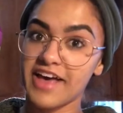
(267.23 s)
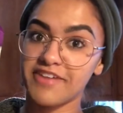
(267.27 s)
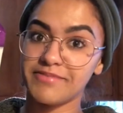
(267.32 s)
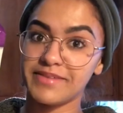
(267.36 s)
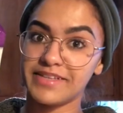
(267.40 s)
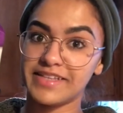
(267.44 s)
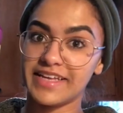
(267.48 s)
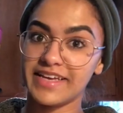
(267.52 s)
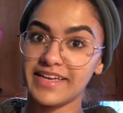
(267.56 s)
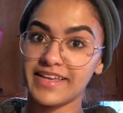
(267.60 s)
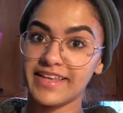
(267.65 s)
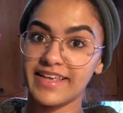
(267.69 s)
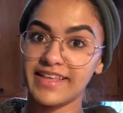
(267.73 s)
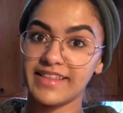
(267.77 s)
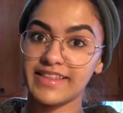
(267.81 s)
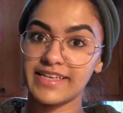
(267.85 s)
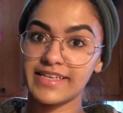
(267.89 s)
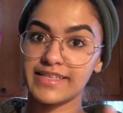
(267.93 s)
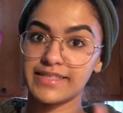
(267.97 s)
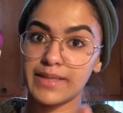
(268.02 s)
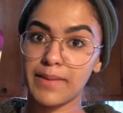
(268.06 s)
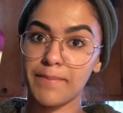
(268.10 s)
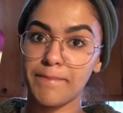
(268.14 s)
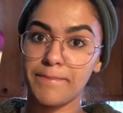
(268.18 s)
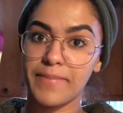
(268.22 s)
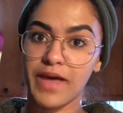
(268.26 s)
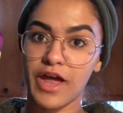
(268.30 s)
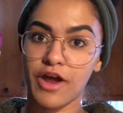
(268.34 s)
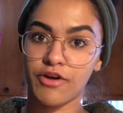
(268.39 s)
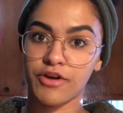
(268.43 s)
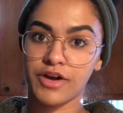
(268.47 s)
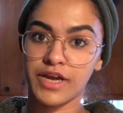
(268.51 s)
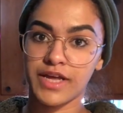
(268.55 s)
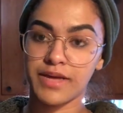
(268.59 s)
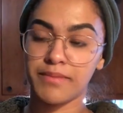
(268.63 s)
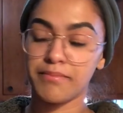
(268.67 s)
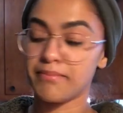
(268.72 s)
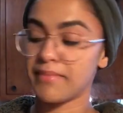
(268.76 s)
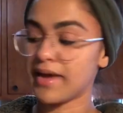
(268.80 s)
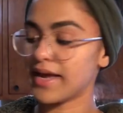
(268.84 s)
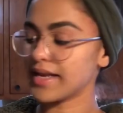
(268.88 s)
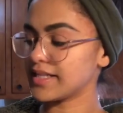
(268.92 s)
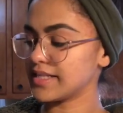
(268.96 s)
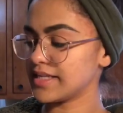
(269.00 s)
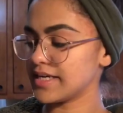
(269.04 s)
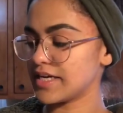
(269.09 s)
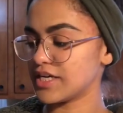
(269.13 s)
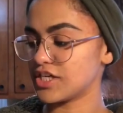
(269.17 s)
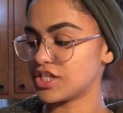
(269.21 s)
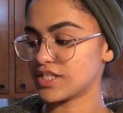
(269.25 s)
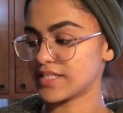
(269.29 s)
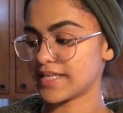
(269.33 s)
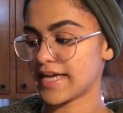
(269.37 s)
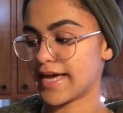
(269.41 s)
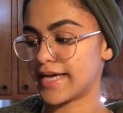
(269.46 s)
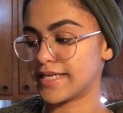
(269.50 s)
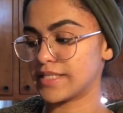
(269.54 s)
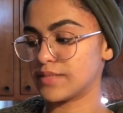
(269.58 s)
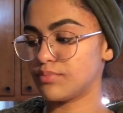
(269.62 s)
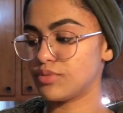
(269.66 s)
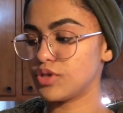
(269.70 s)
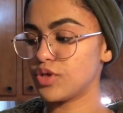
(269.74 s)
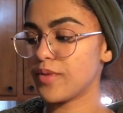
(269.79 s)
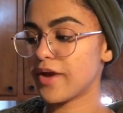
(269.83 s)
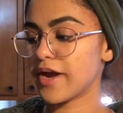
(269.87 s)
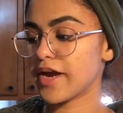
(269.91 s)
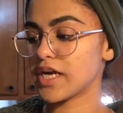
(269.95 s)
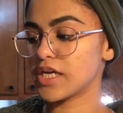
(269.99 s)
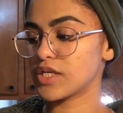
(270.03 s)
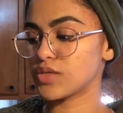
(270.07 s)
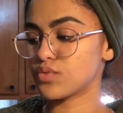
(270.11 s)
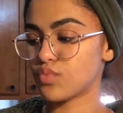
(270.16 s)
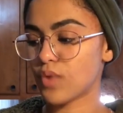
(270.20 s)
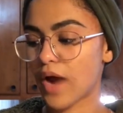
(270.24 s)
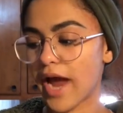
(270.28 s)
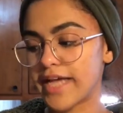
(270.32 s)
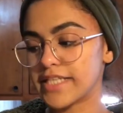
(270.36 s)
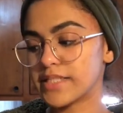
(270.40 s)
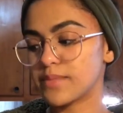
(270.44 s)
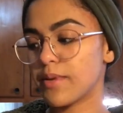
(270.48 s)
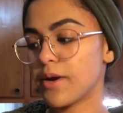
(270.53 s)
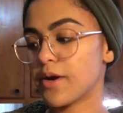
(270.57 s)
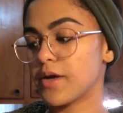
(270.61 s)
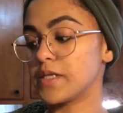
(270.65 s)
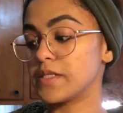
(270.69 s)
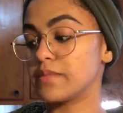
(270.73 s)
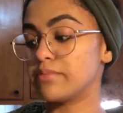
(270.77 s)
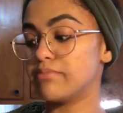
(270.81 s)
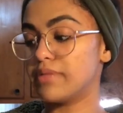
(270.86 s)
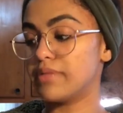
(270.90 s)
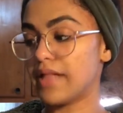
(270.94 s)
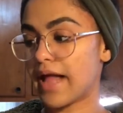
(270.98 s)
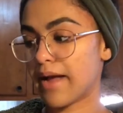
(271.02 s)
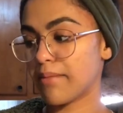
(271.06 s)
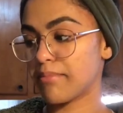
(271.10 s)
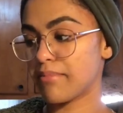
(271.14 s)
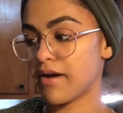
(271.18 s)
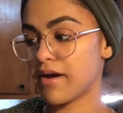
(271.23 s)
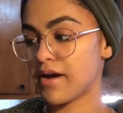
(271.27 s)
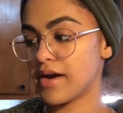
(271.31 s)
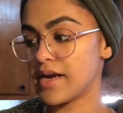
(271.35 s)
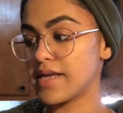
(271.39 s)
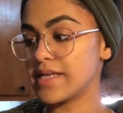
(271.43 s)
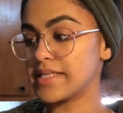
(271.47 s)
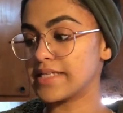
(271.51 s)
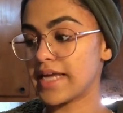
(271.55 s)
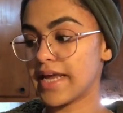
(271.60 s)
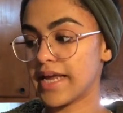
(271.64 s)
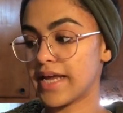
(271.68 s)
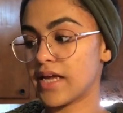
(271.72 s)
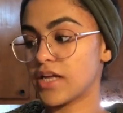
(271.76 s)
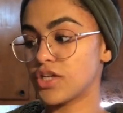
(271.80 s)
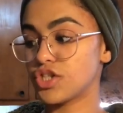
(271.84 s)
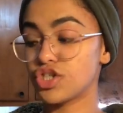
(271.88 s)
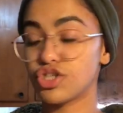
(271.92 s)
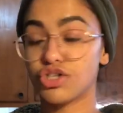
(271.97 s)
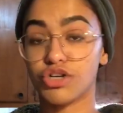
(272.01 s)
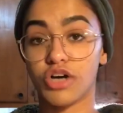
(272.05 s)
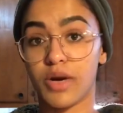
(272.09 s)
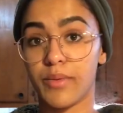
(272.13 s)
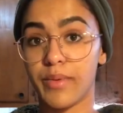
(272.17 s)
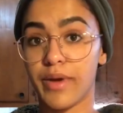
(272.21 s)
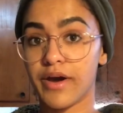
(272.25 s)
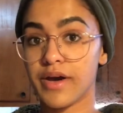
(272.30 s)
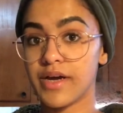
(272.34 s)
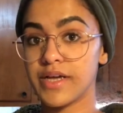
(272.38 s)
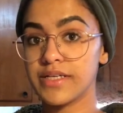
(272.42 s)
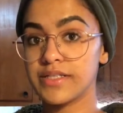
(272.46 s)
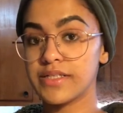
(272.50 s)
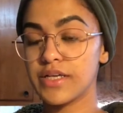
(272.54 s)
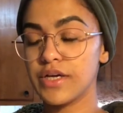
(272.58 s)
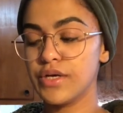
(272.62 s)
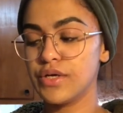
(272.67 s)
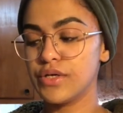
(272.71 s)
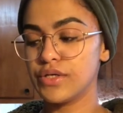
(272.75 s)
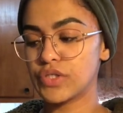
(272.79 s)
I've been liking this berry medley. It just has blueberries, raspberries, blackberries, and strawberries.